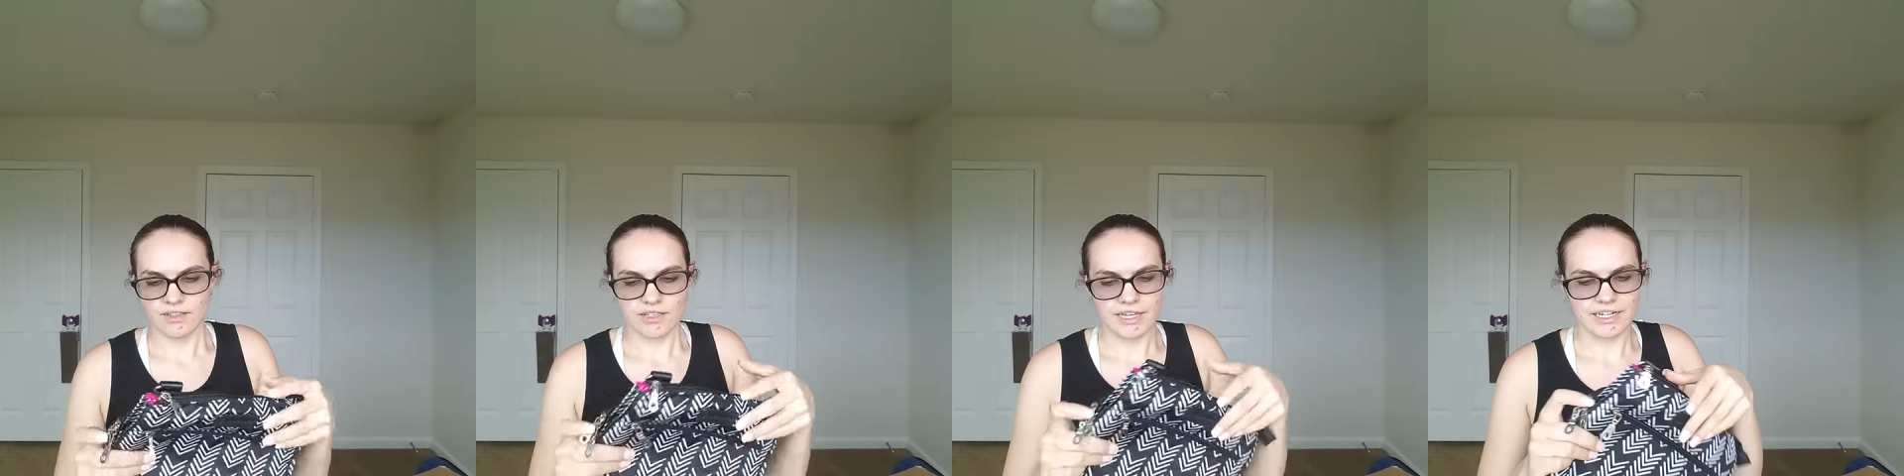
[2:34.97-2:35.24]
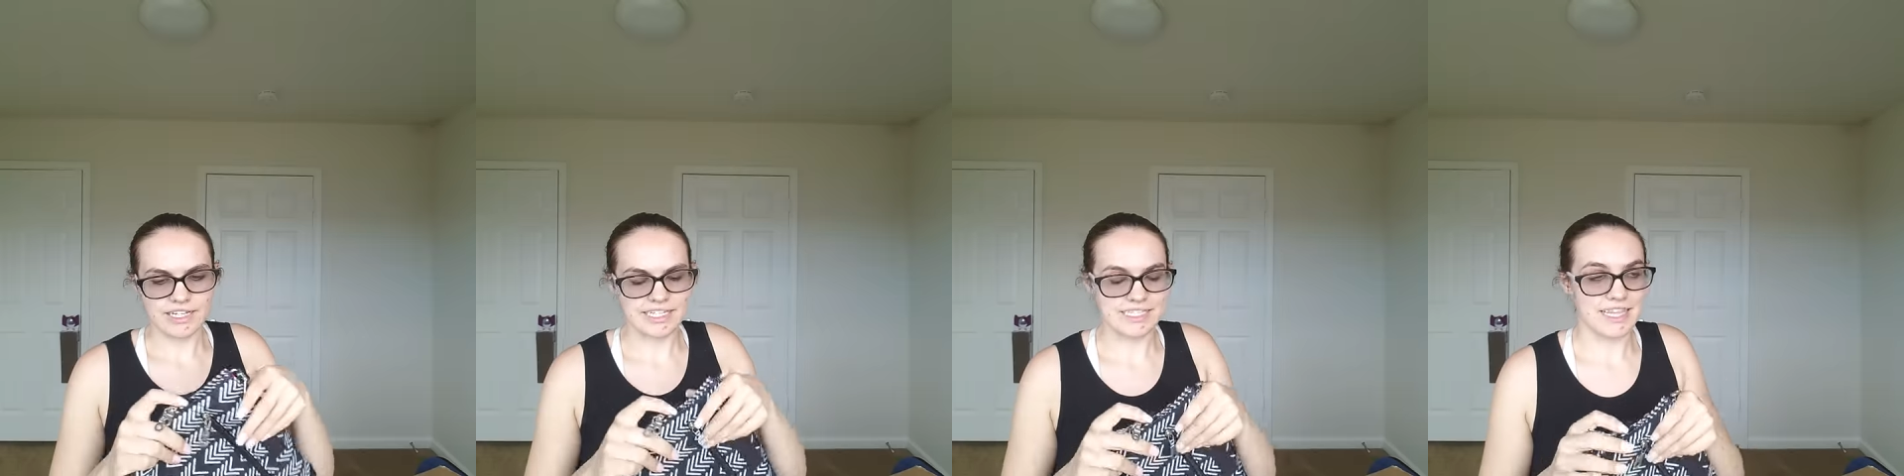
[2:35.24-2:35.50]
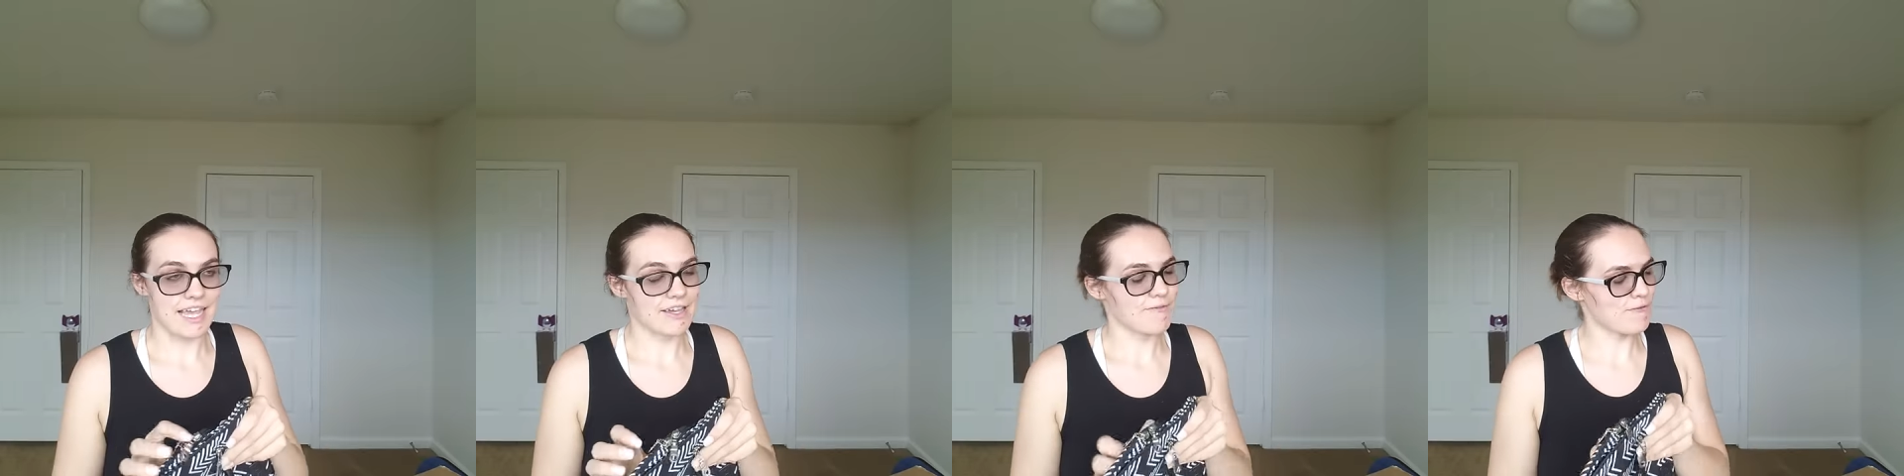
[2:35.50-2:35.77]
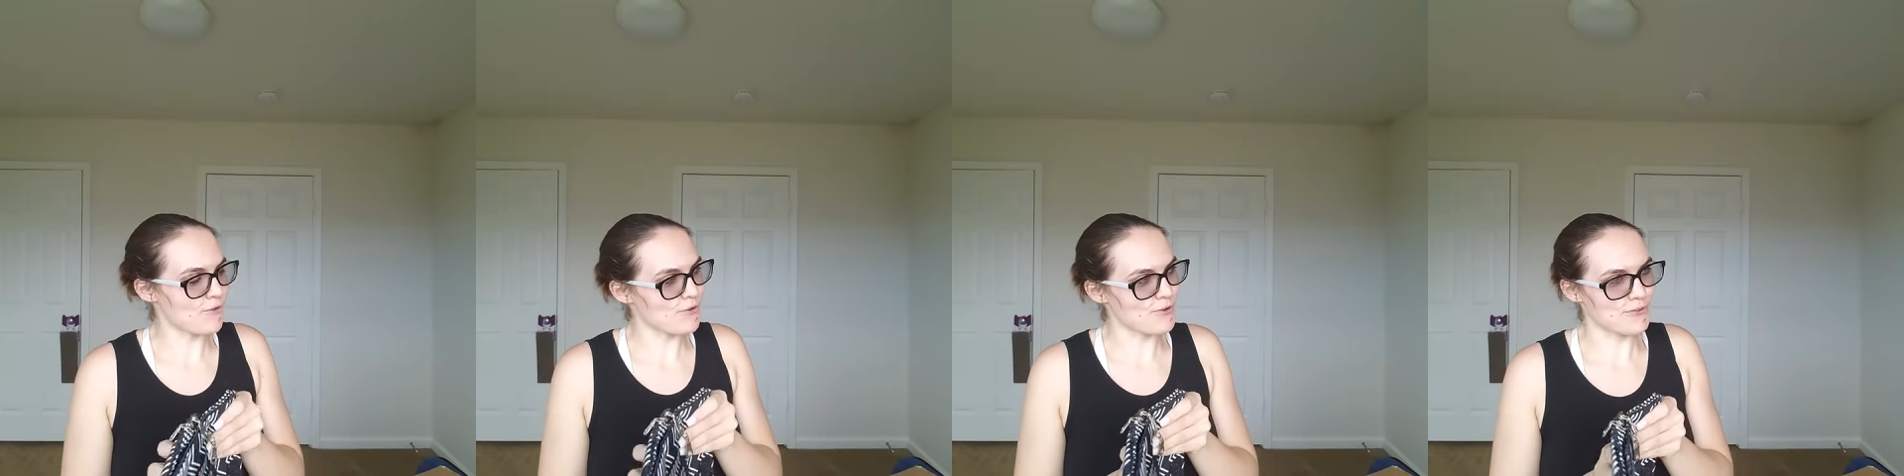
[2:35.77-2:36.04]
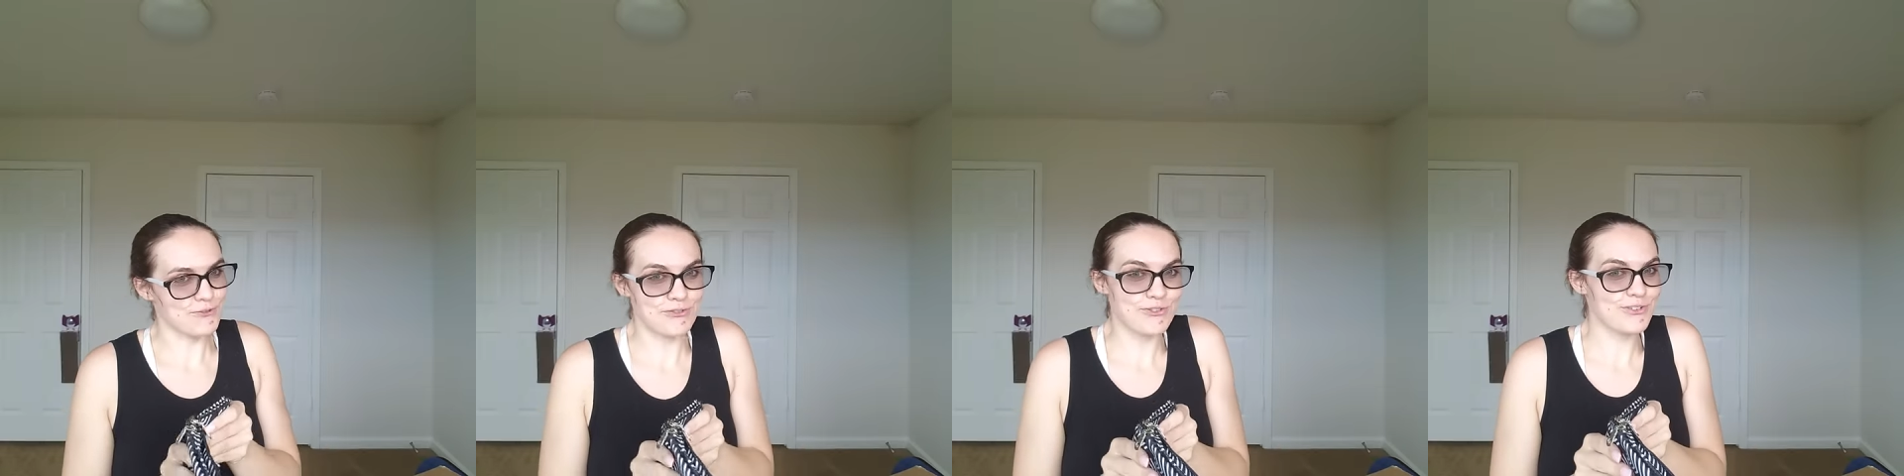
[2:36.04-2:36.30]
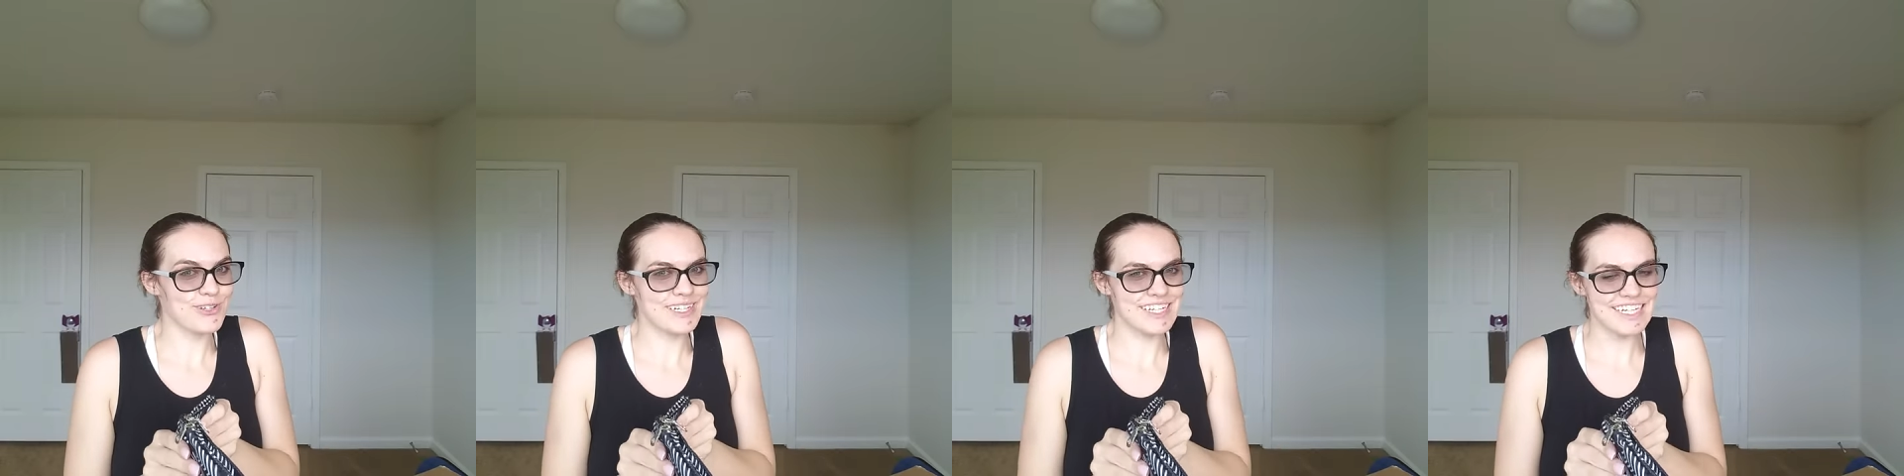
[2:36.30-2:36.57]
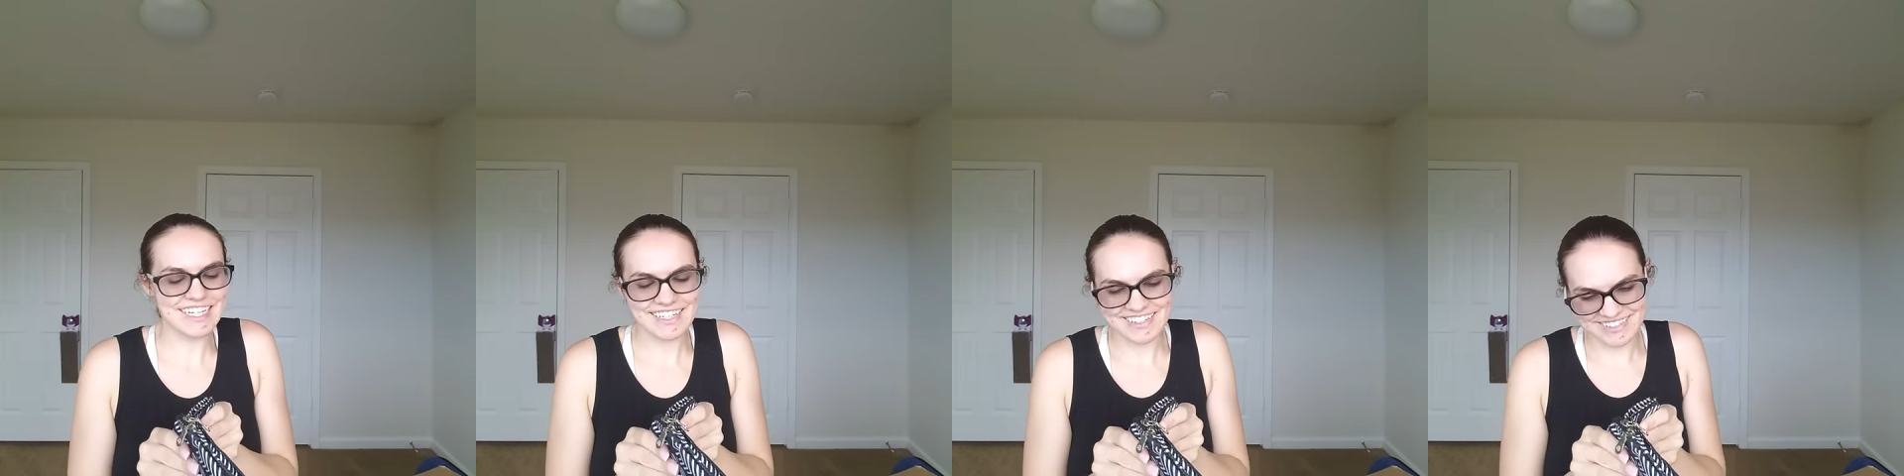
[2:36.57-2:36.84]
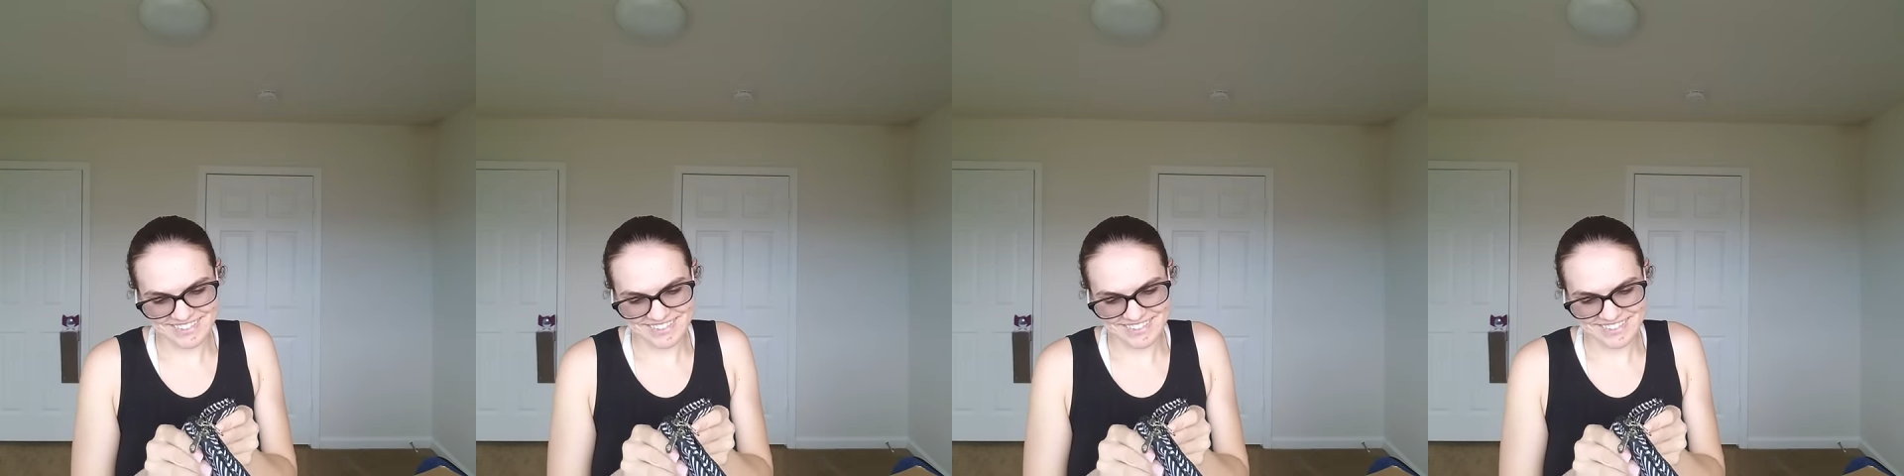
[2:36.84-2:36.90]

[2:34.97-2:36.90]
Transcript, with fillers: And he's like, for free?